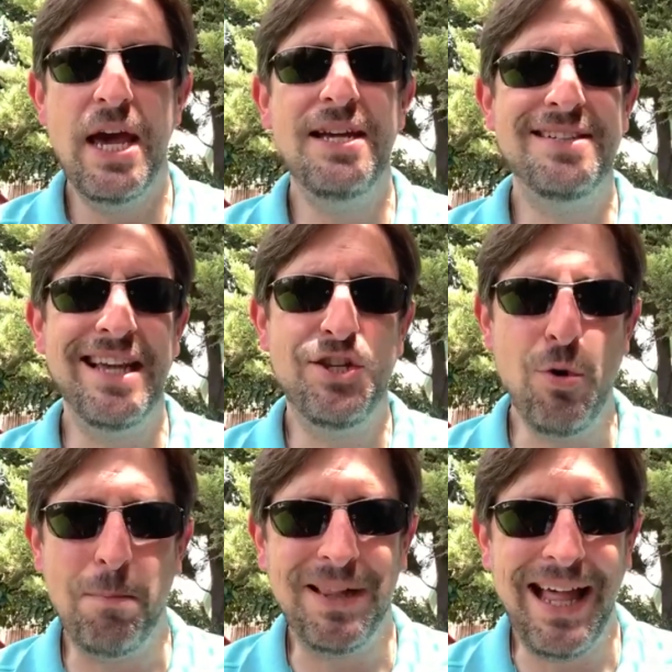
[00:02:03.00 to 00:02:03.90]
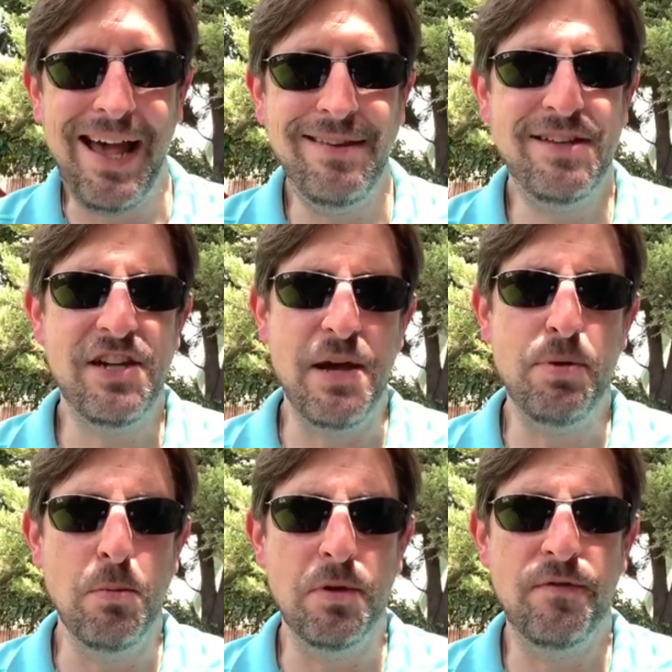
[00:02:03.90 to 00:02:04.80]
He said you are planning to
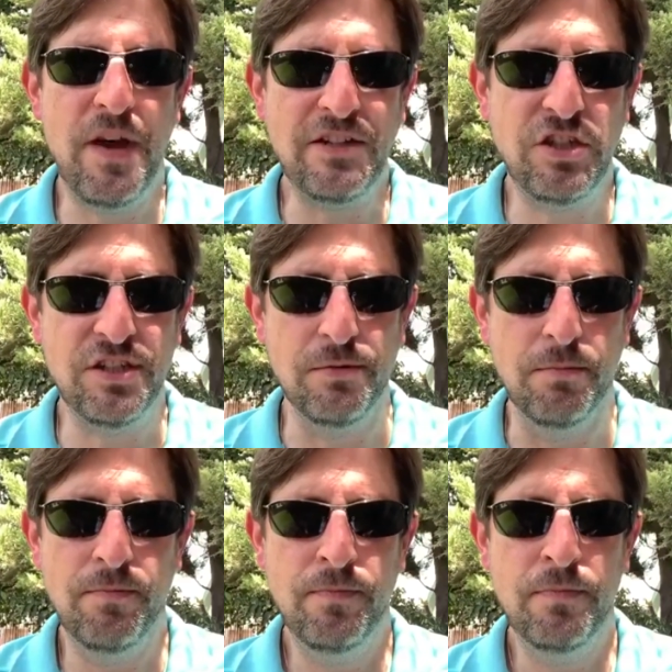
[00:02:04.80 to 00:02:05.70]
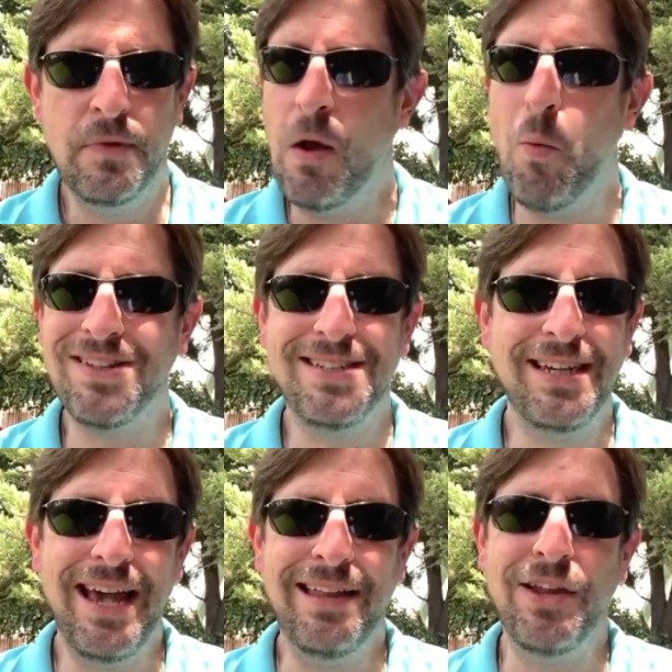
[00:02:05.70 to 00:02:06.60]
implement fascism. And once
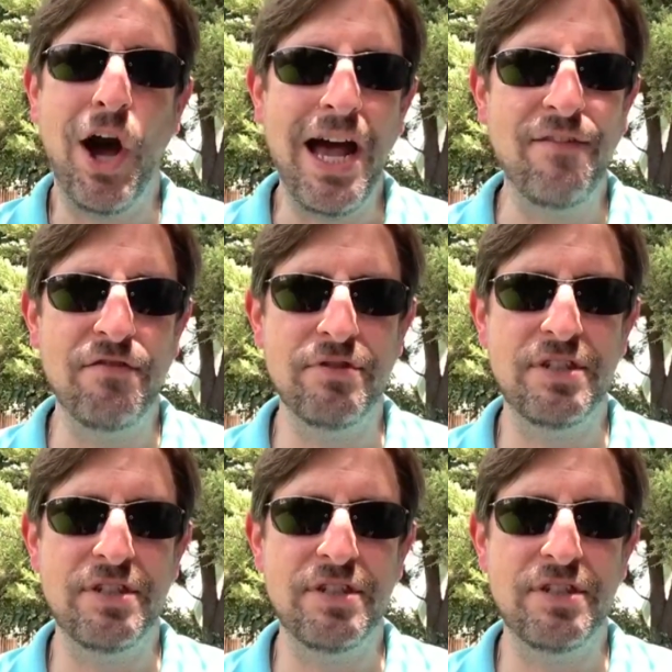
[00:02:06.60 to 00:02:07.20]
again, I have the